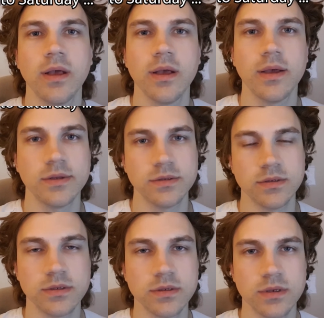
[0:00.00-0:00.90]

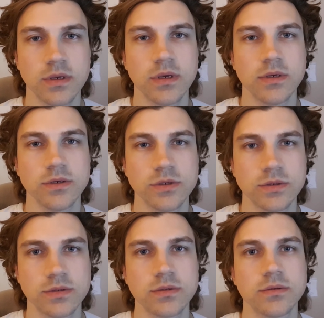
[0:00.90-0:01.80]
and I
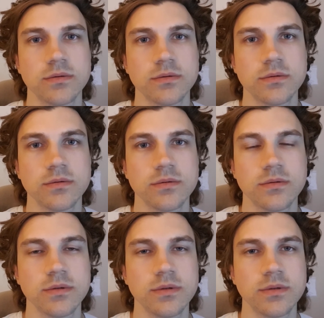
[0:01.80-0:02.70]
just
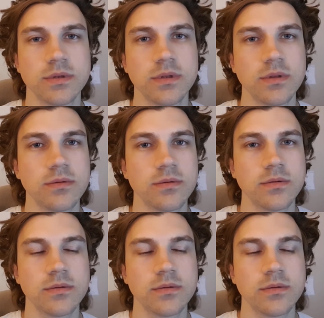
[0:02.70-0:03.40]
didn't